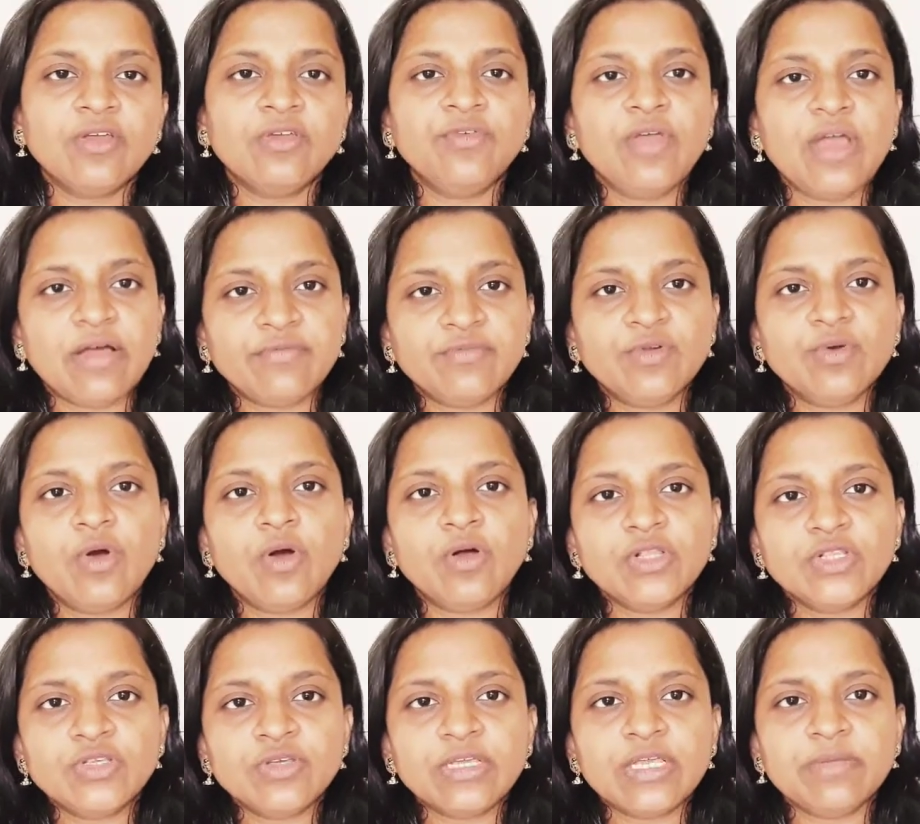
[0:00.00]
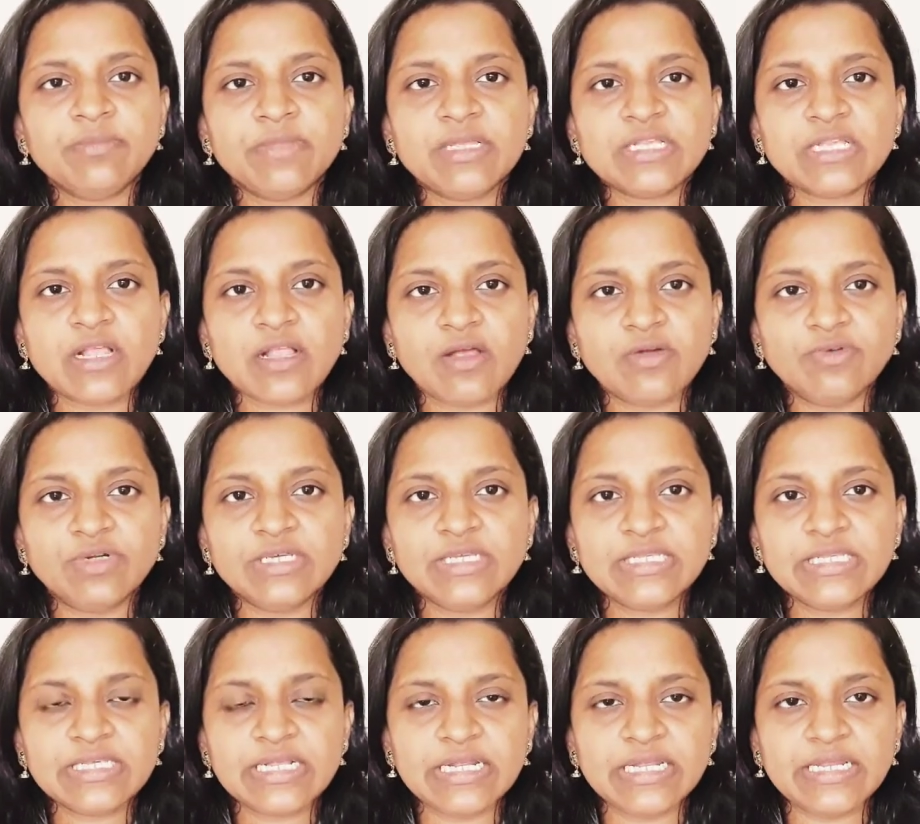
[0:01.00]
You have to also keep the
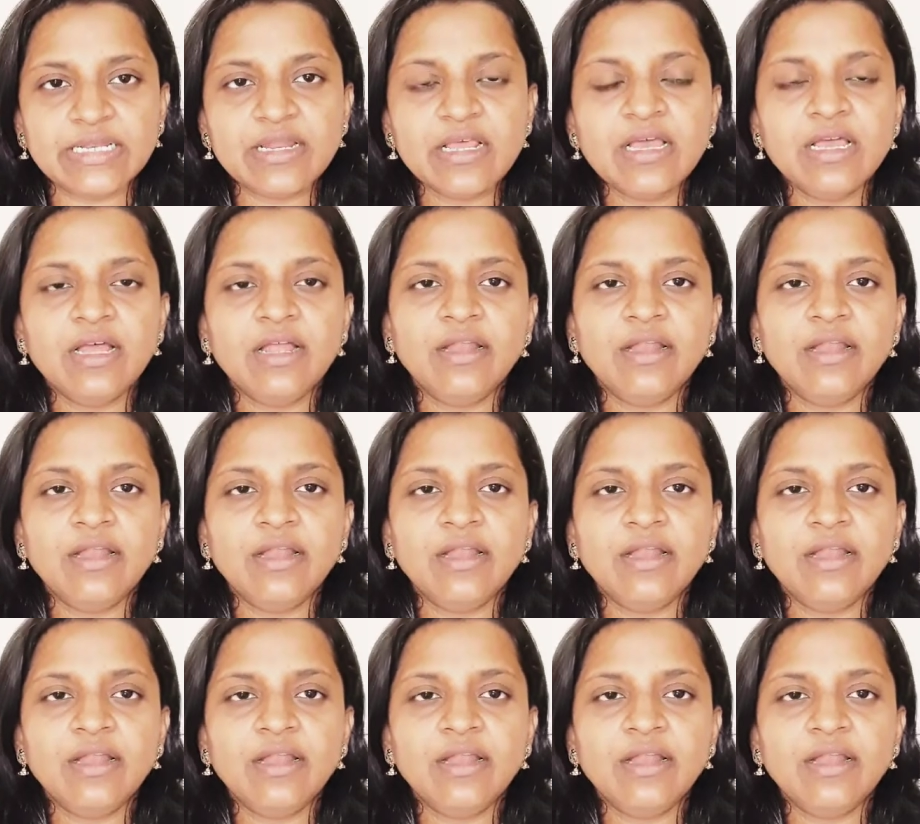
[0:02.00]
surroundings clean.